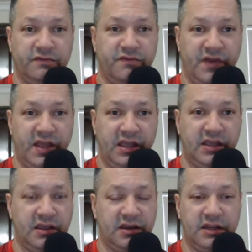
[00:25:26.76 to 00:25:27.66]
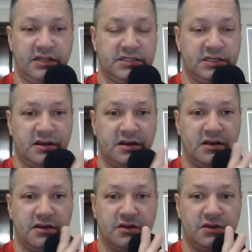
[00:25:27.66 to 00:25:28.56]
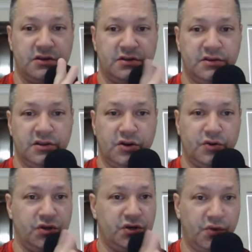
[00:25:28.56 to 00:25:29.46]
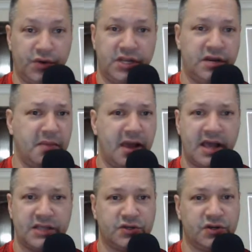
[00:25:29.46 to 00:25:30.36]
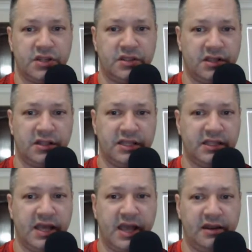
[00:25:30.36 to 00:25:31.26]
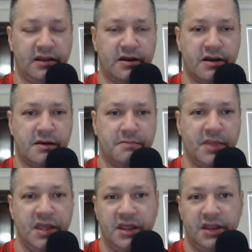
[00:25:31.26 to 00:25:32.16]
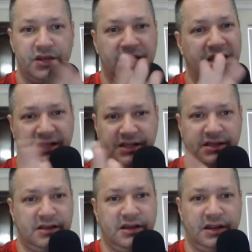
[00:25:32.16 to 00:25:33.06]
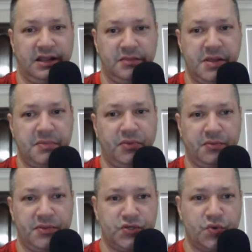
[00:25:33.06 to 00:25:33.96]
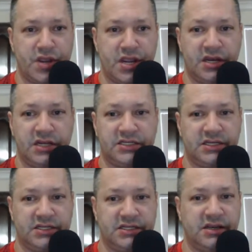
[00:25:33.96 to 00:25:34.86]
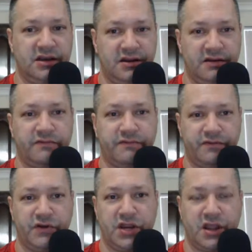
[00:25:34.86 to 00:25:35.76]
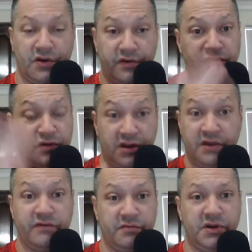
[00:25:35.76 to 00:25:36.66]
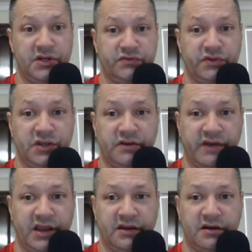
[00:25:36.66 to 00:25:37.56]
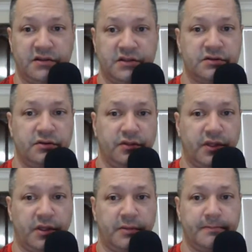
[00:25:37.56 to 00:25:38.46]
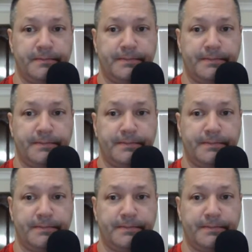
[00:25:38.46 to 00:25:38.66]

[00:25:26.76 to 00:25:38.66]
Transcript: fake and it's, you don't need a mask or anything like that. And you kind of got the people in between. It's kind of funny how everybody's really divided on this whole thing.